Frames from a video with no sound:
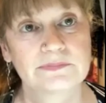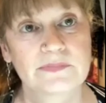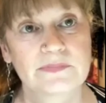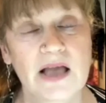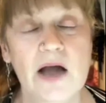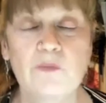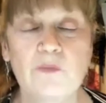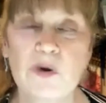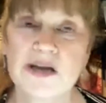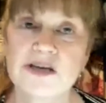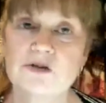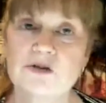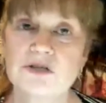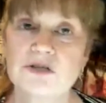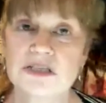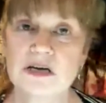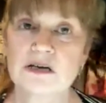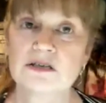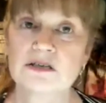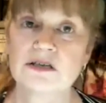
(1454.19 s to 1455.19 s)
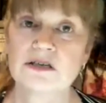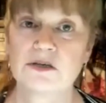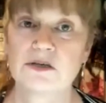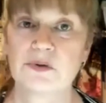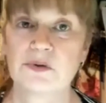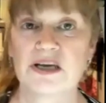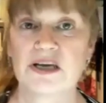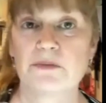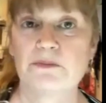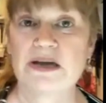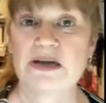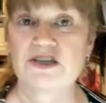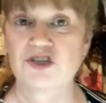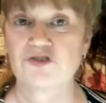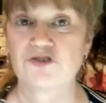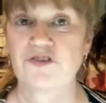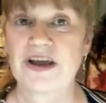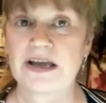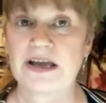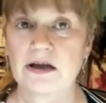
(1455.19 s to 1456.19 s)
And when you started doing your
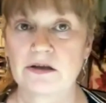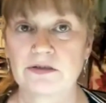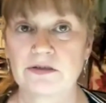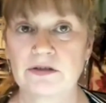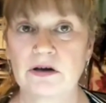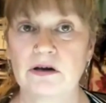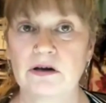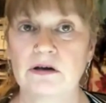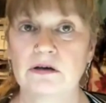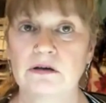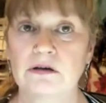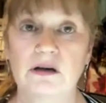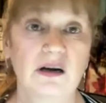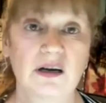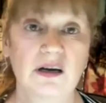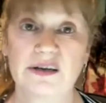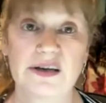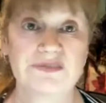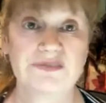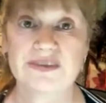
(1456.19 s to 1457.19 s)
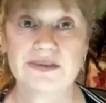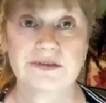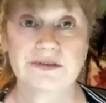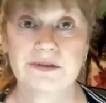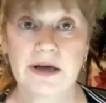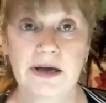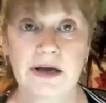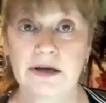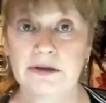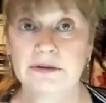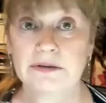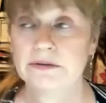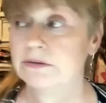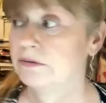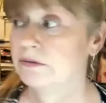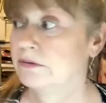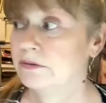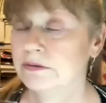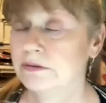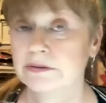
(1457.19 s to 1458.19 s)
measuring, I thought, oh, I'd never do
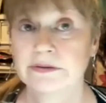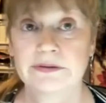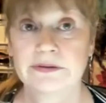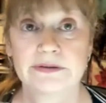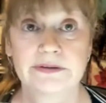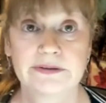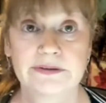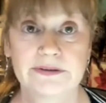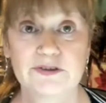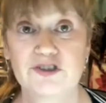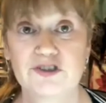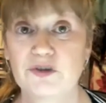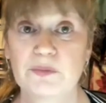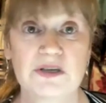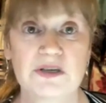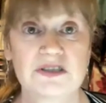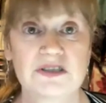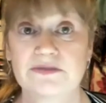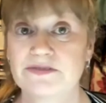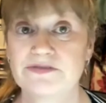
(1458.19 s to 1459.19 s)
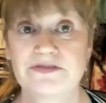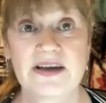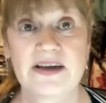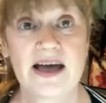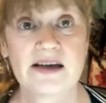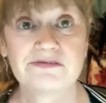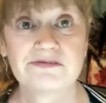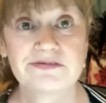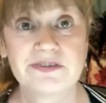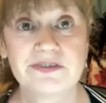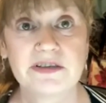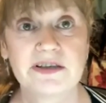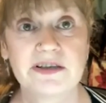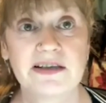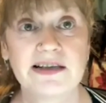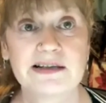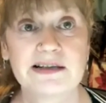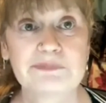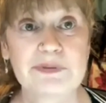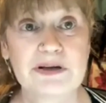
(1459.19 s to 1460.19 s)
that. Too much of a faff.
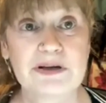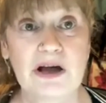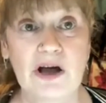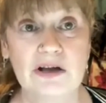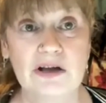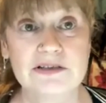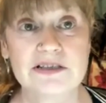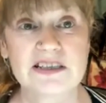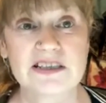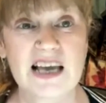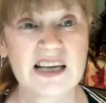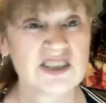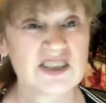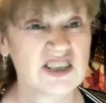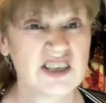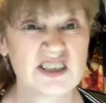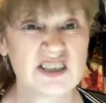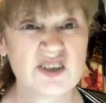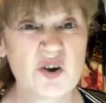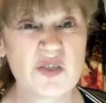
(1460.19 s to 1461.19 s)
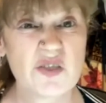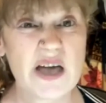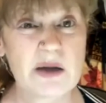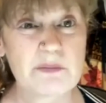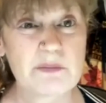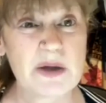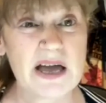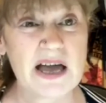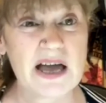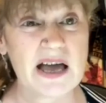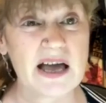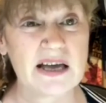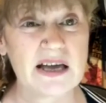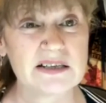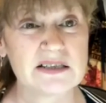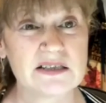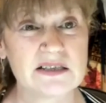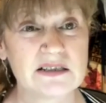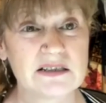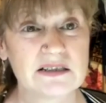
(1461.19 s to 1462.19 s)
Yeah. But actually, it's not that
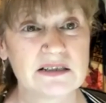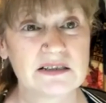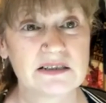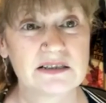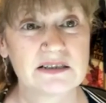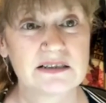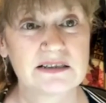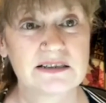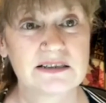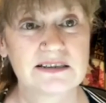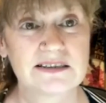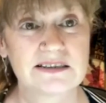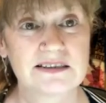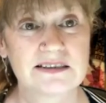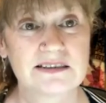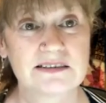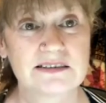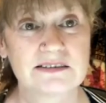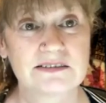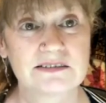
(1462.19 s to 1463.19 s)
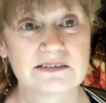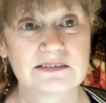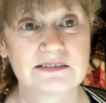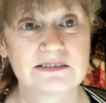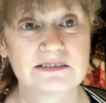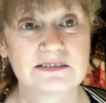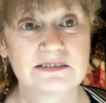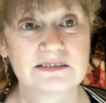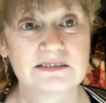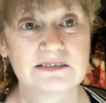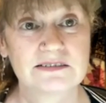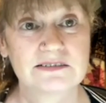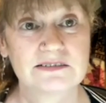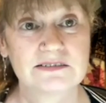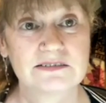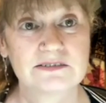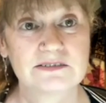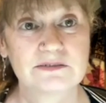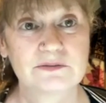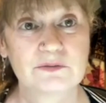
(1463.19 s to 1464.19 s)
bad. No, no. And
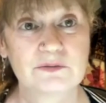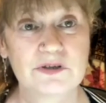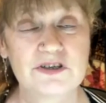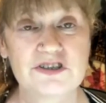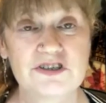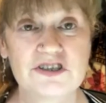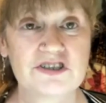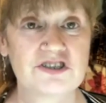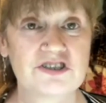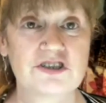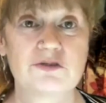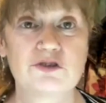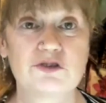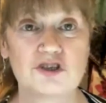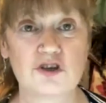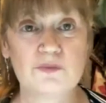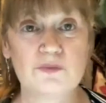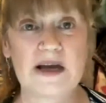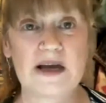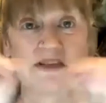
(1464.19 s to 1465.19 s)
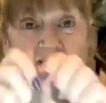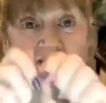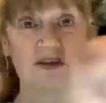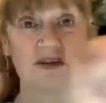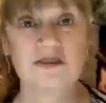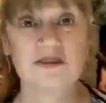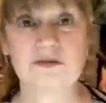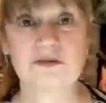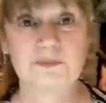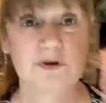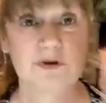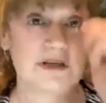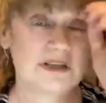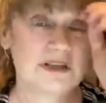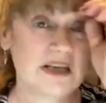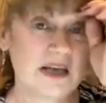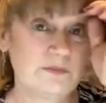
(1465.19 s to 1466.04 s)
it just makes just do 2 measures and put your tape